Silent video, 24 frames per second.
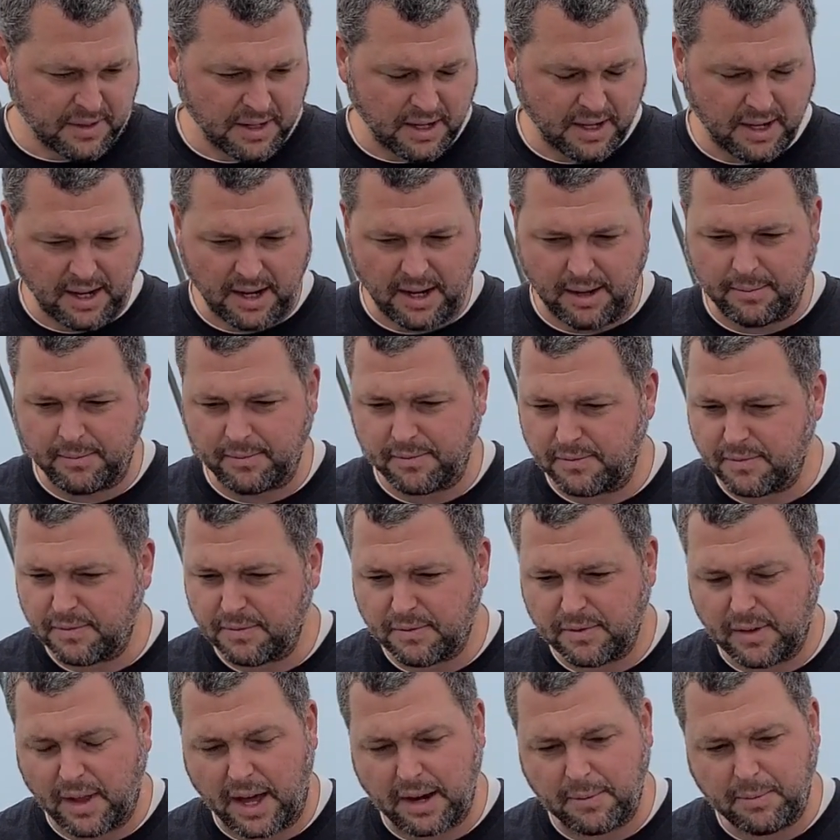A
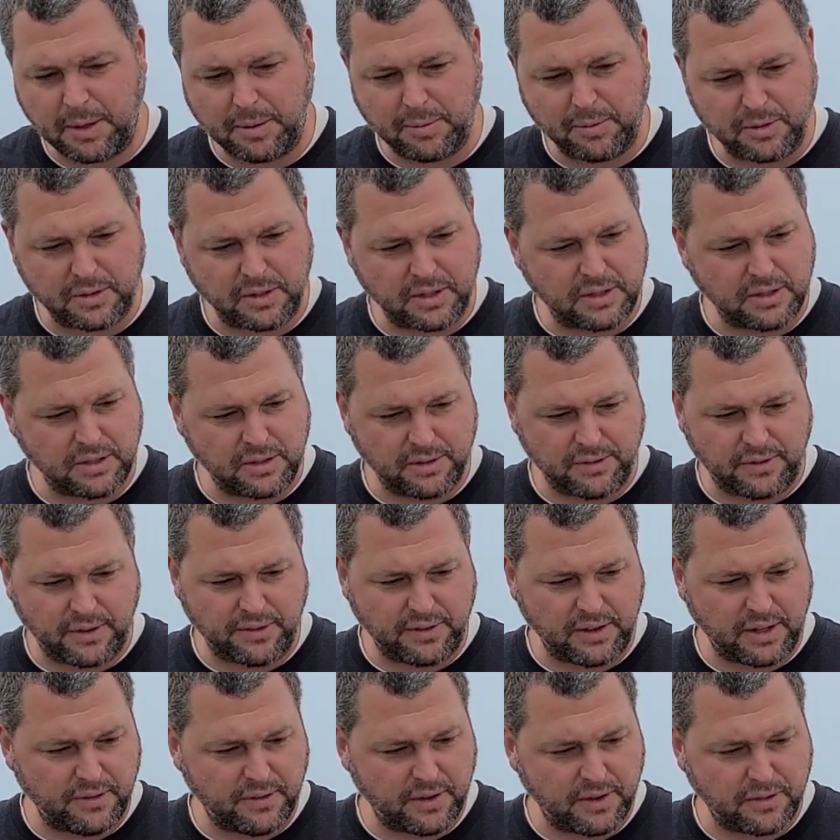lot of people just use
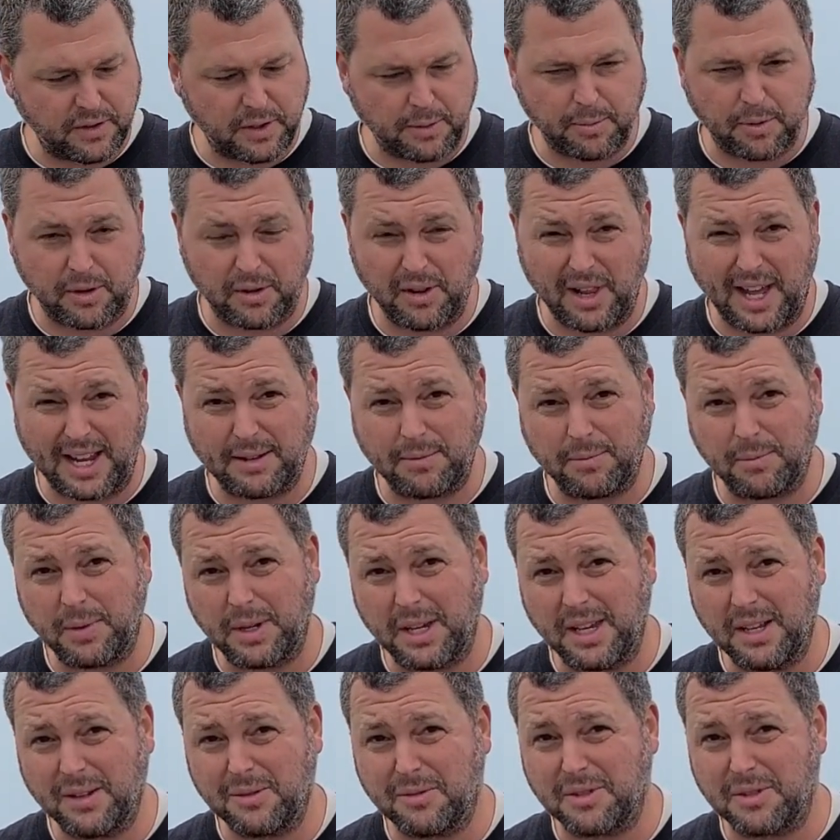50-50 perlite and peat,